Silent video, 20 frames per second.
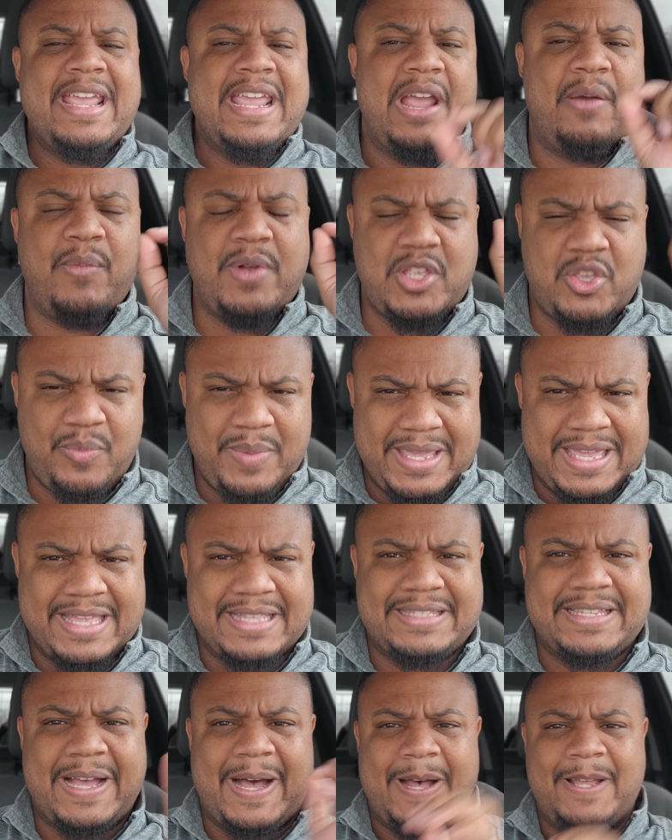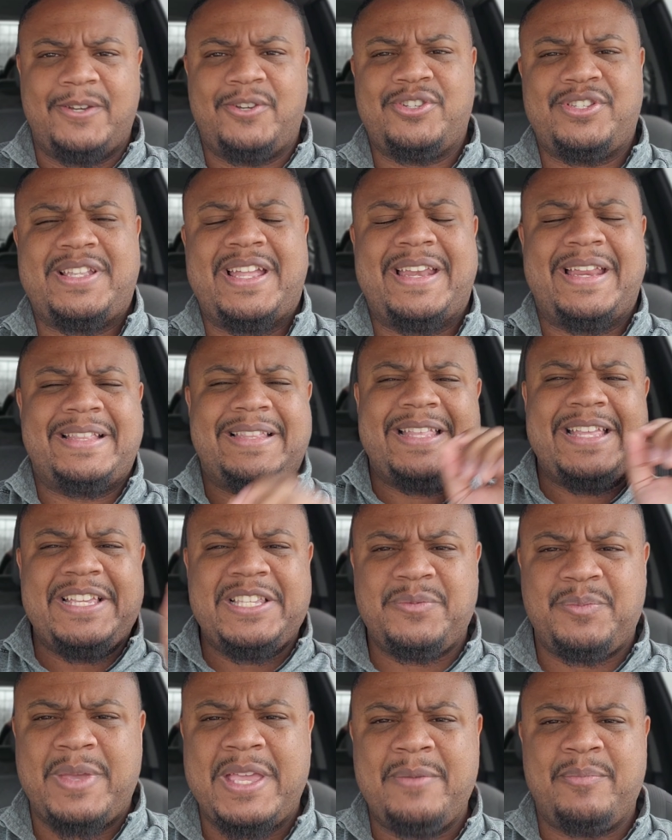And when you begin to understand it,
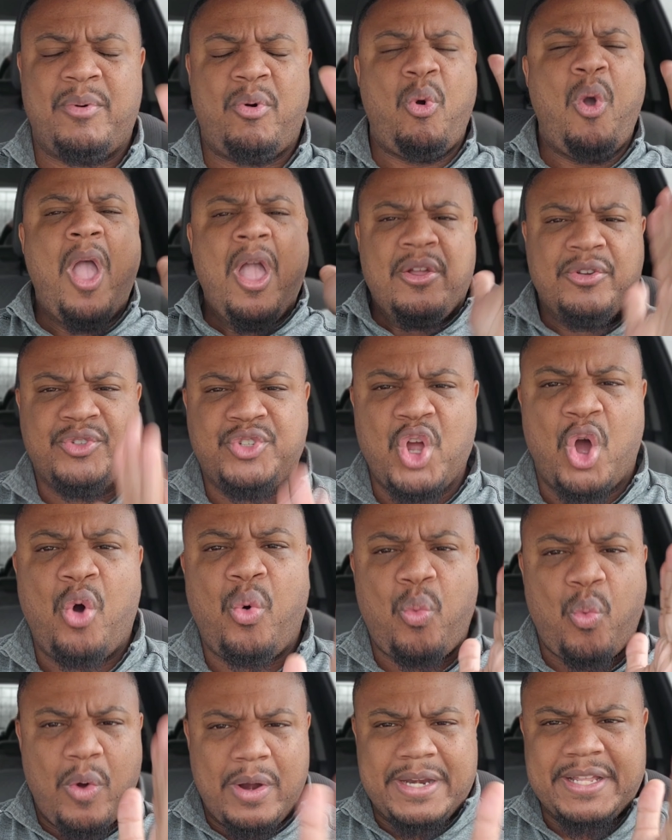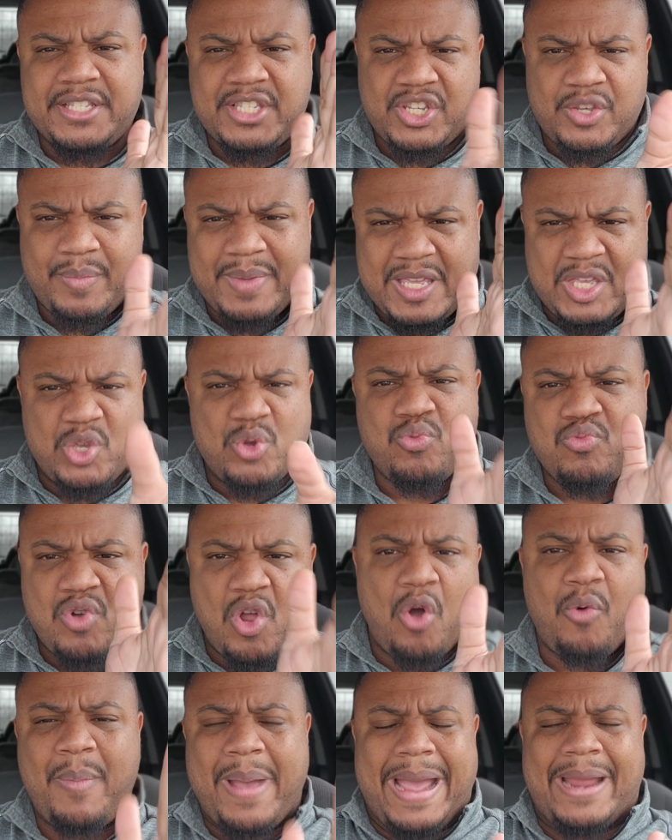these people don't want it to be you
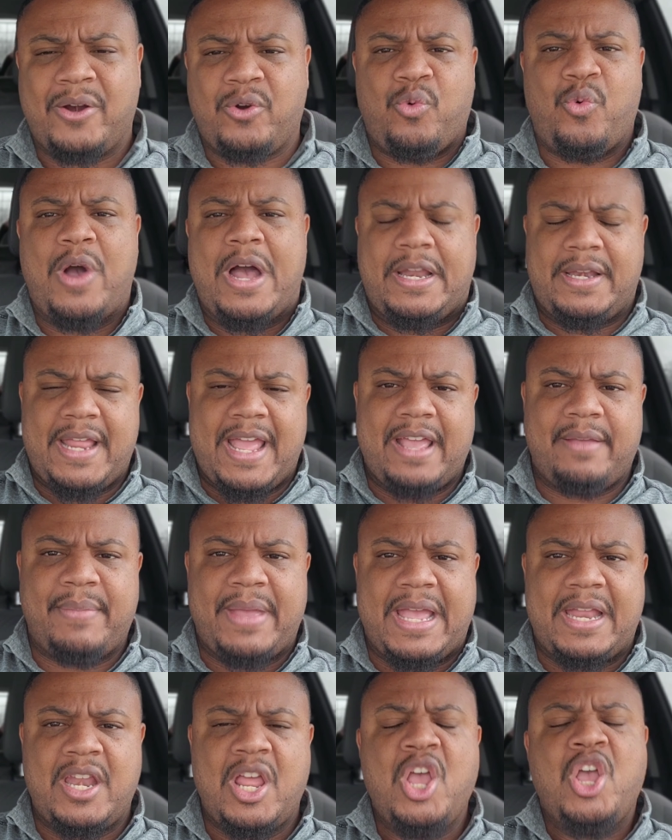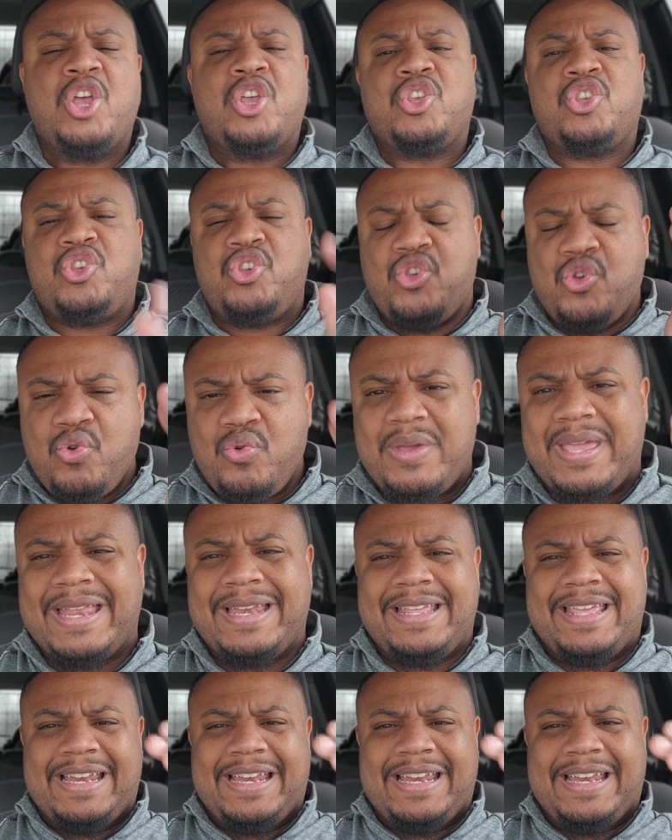no matter what, amen, you can